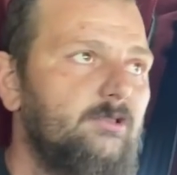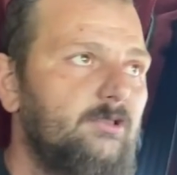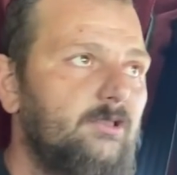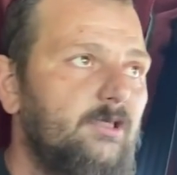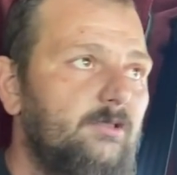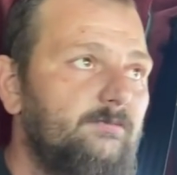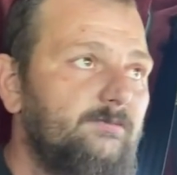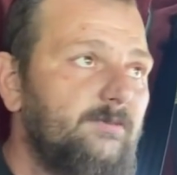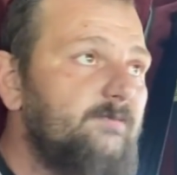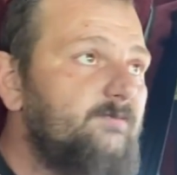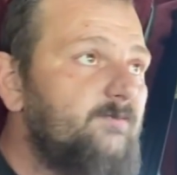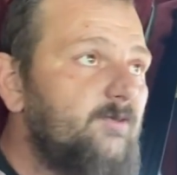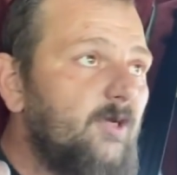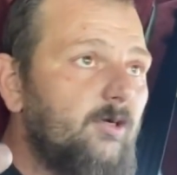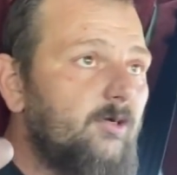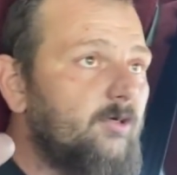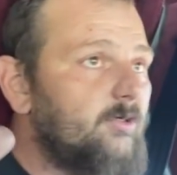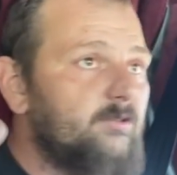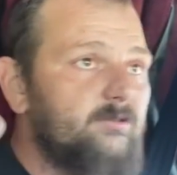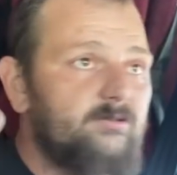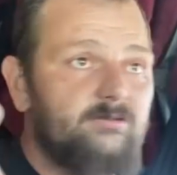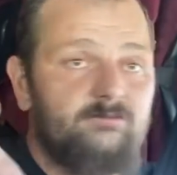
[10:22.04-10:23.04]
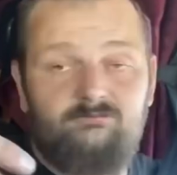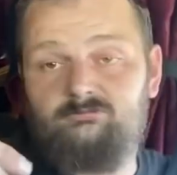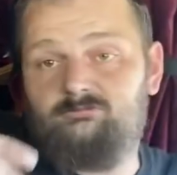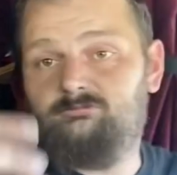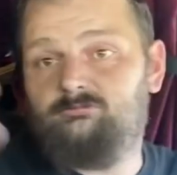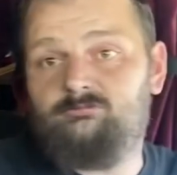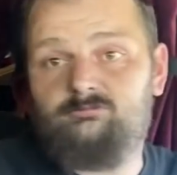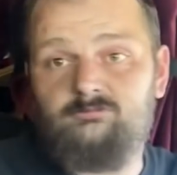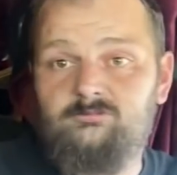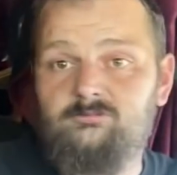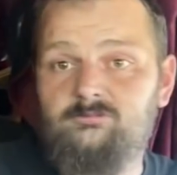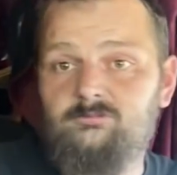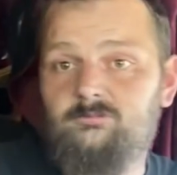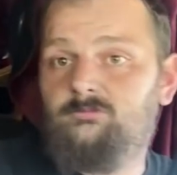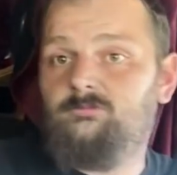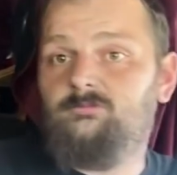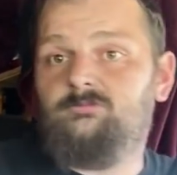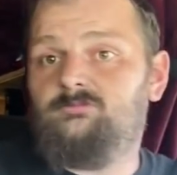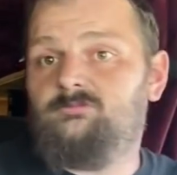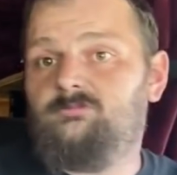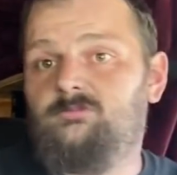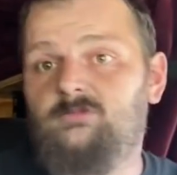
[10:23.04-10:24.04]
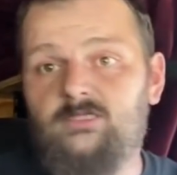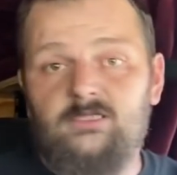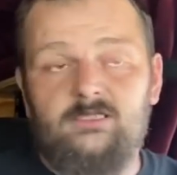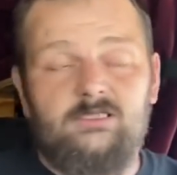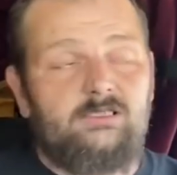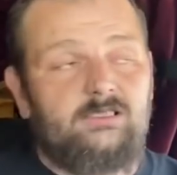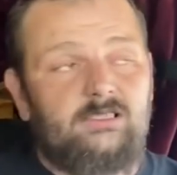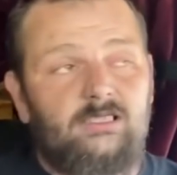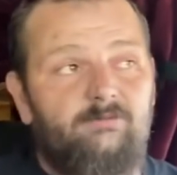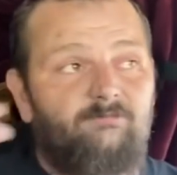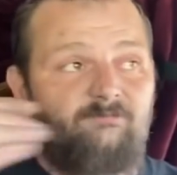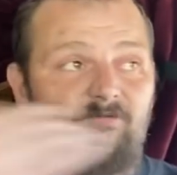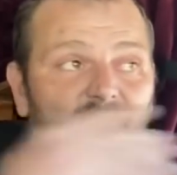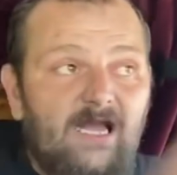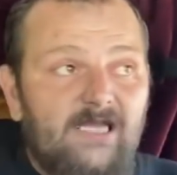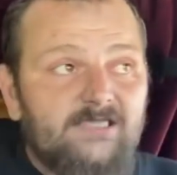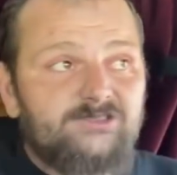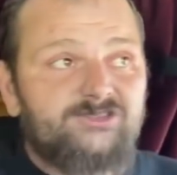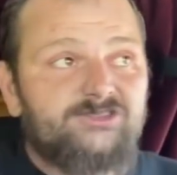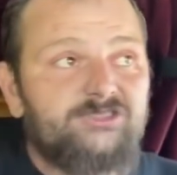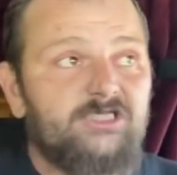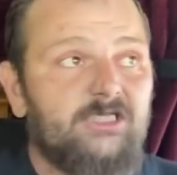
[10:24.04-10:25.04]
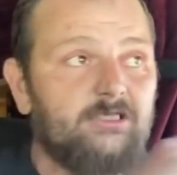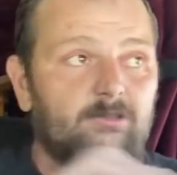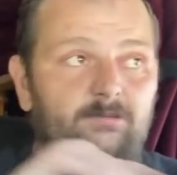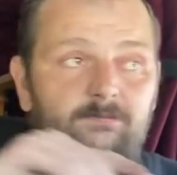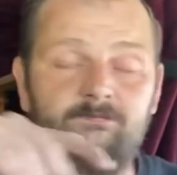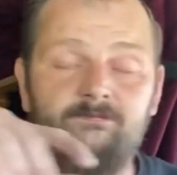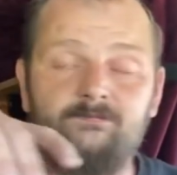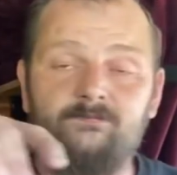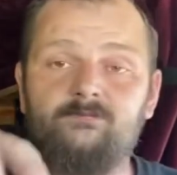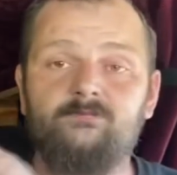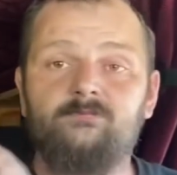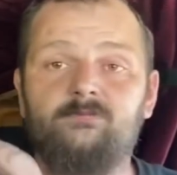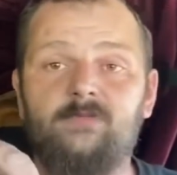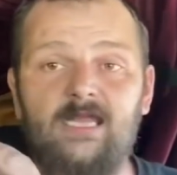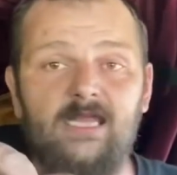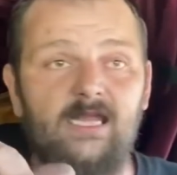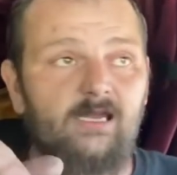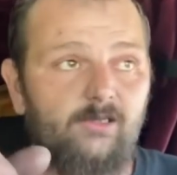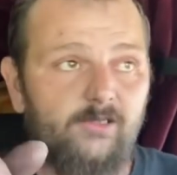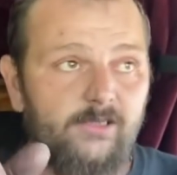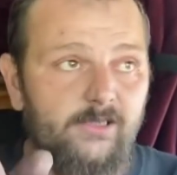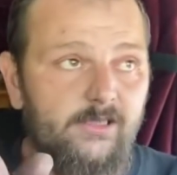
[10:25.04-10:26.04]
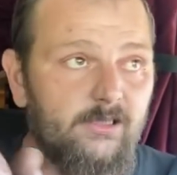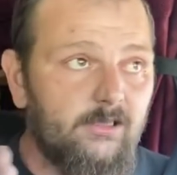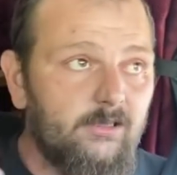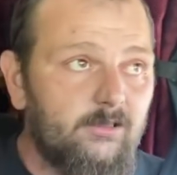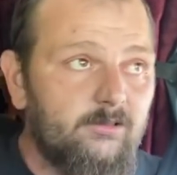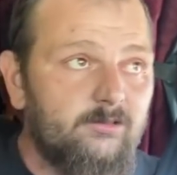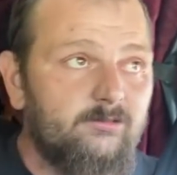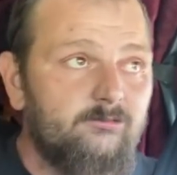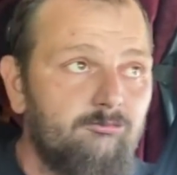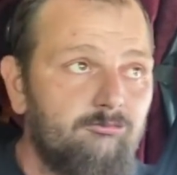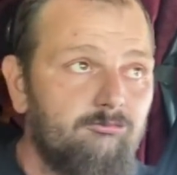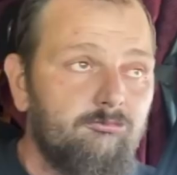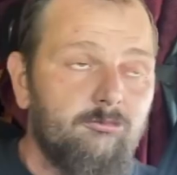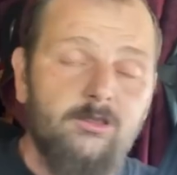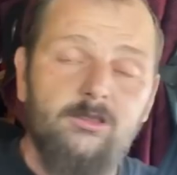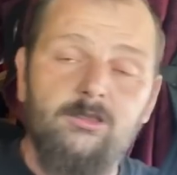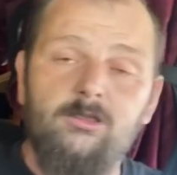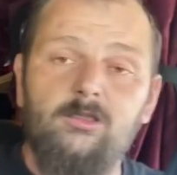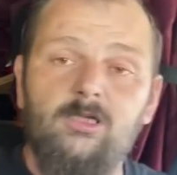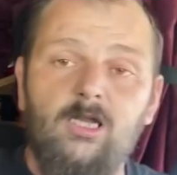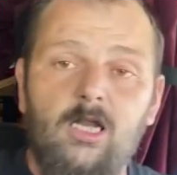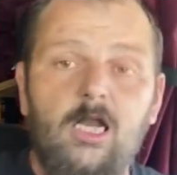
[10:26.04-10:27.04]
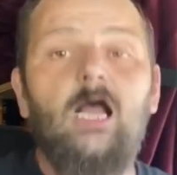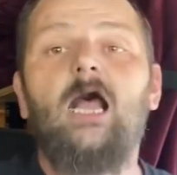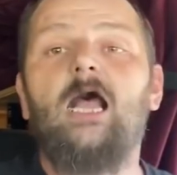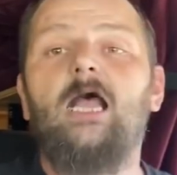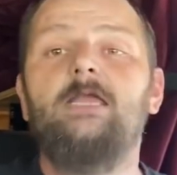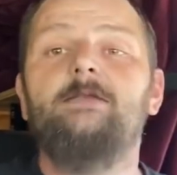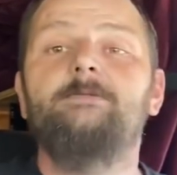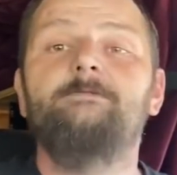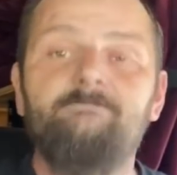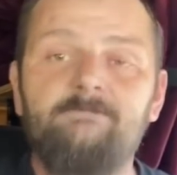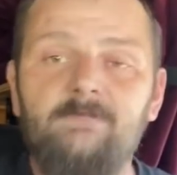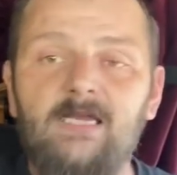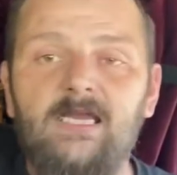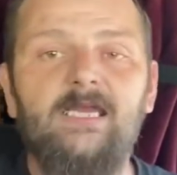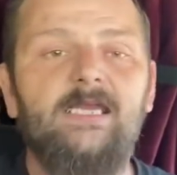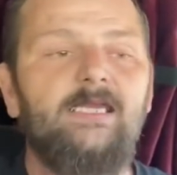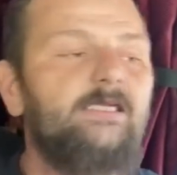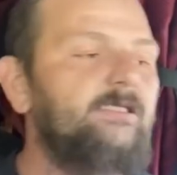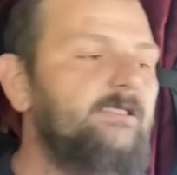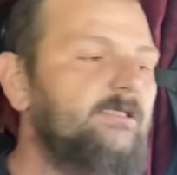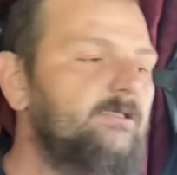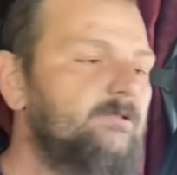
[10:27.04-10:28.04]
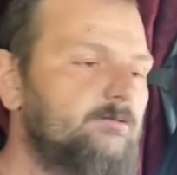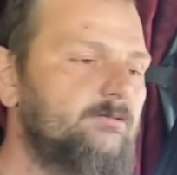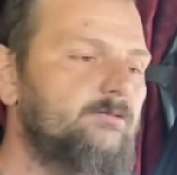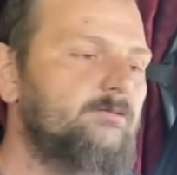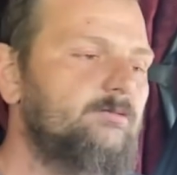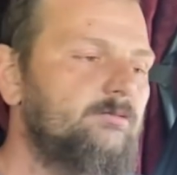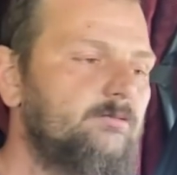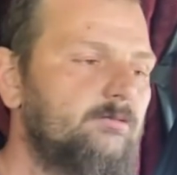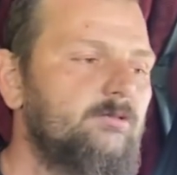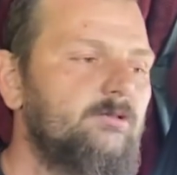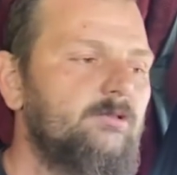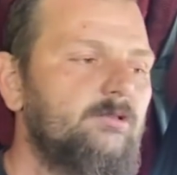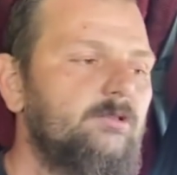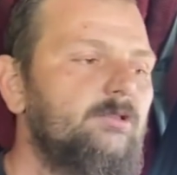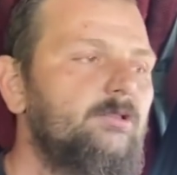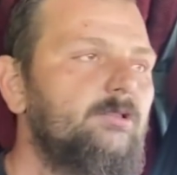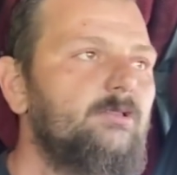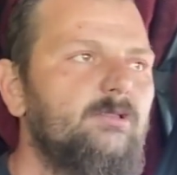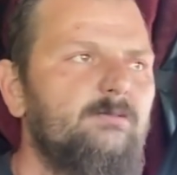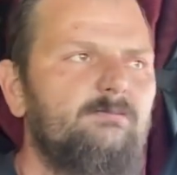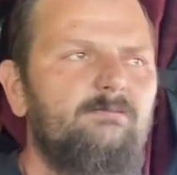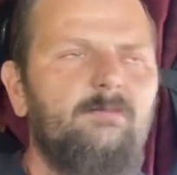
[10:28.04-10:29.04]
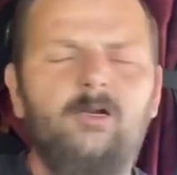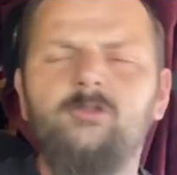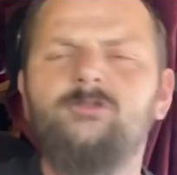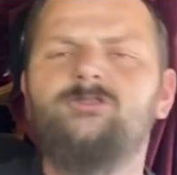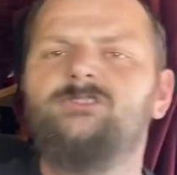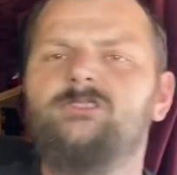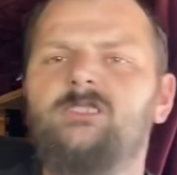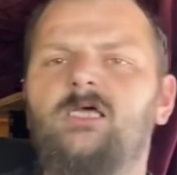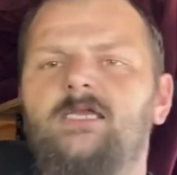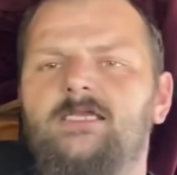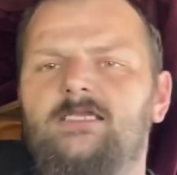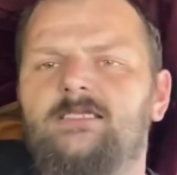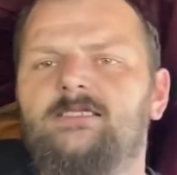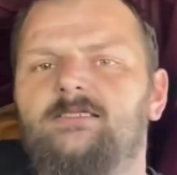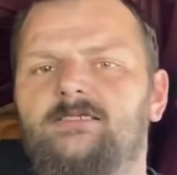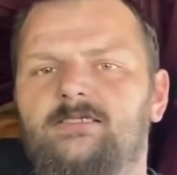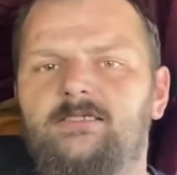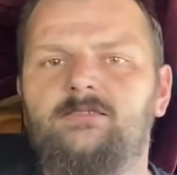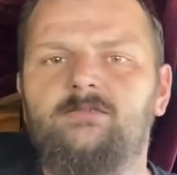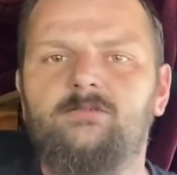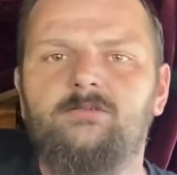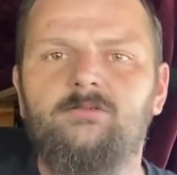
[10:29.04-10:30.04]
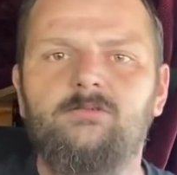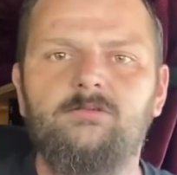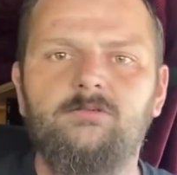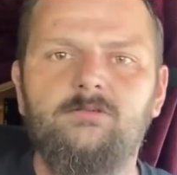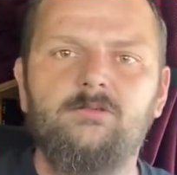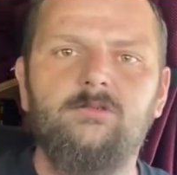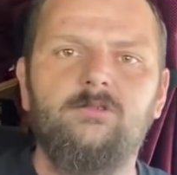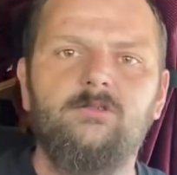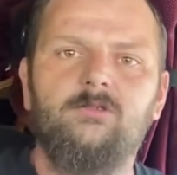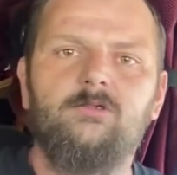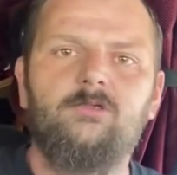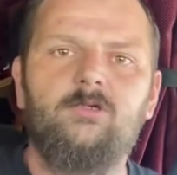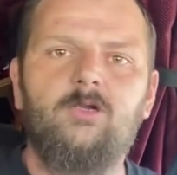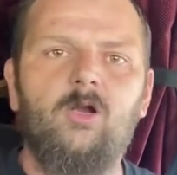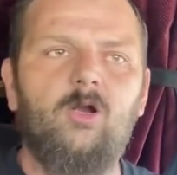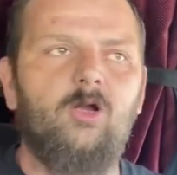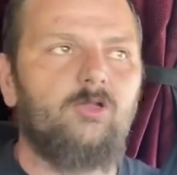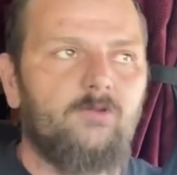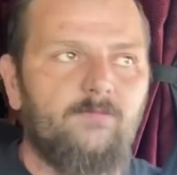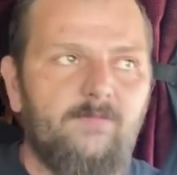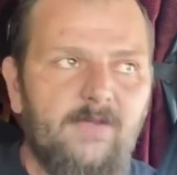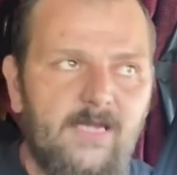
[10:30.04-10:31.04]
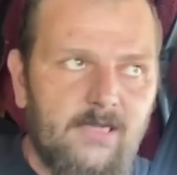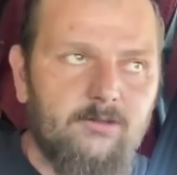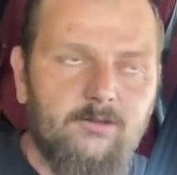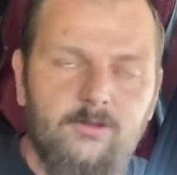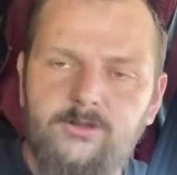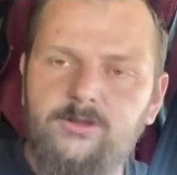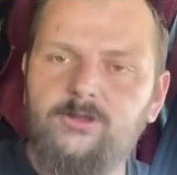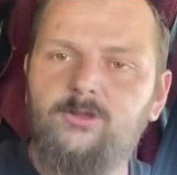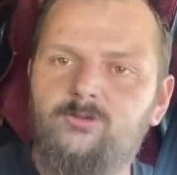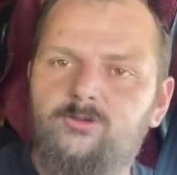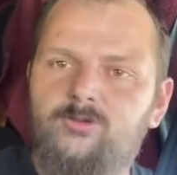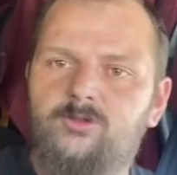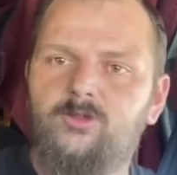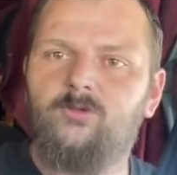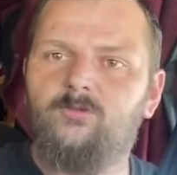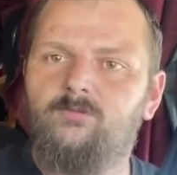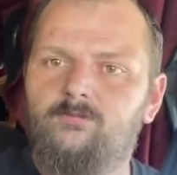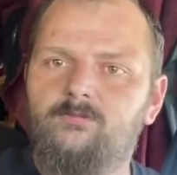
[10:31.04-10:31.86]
I mean, y'all, if I see them out here, I may most likely call them out on YouTube.